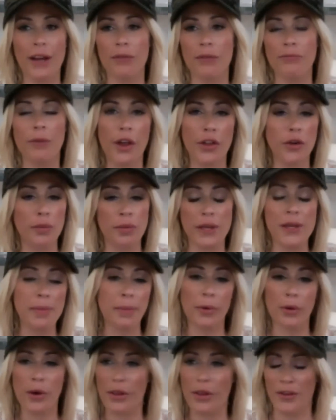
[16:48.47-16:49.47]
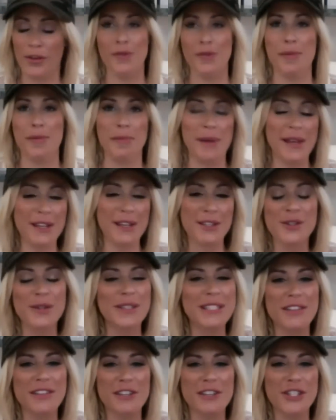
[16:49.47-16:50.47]
other people, other human beings through a
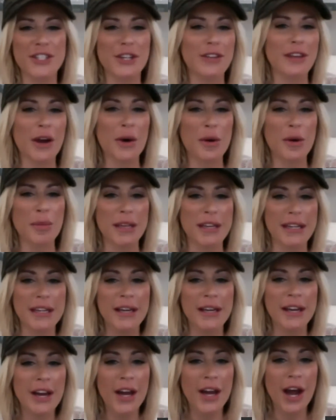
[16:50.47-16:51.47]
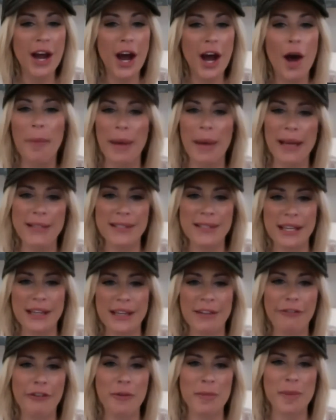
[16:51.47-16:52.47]
TV show. That would be
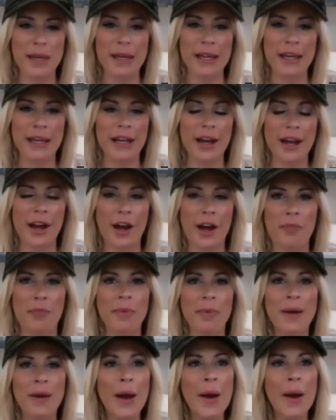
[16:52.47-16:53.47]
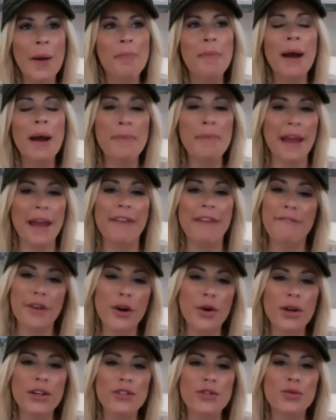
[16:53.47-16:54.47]
amazing for me. My main
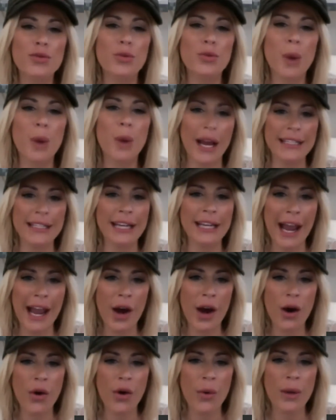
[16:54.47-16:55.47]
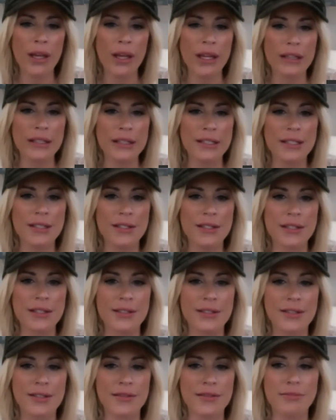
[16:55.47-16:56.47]
focus right now
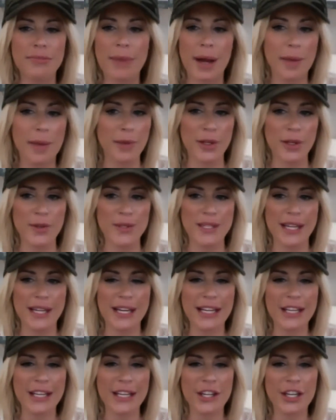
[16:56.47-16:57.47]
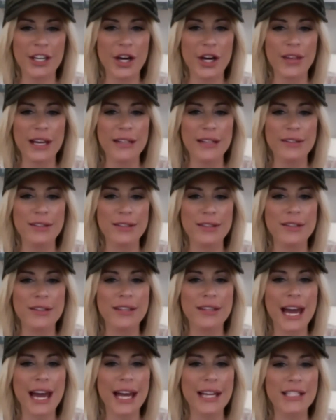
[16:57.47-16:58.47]
is my music.
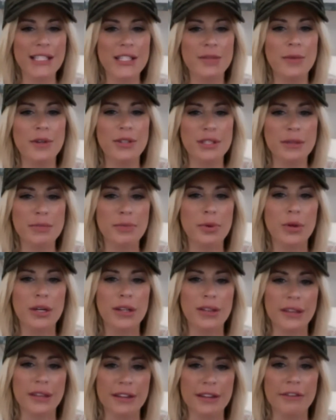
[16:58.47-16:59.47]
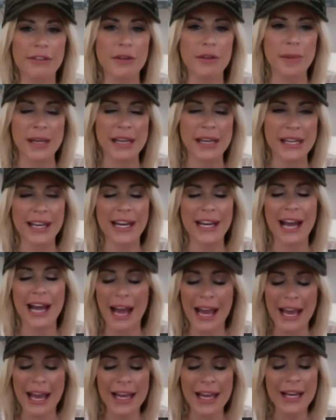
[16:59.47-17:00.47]
That is the most important thing for me. And
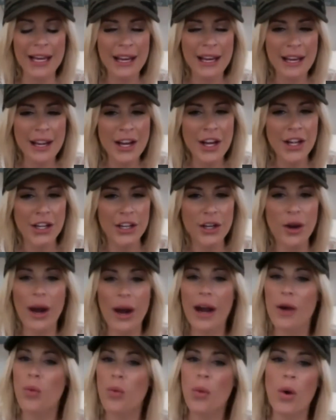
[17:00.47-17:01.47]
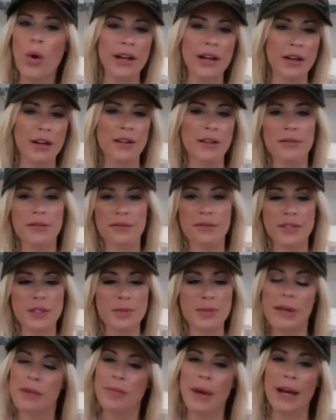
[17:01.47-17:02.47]
I want to
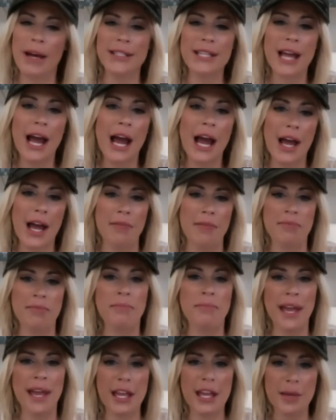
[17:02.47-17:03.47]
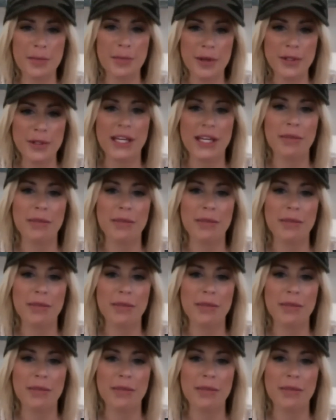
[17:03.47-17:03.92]
spend my time making music and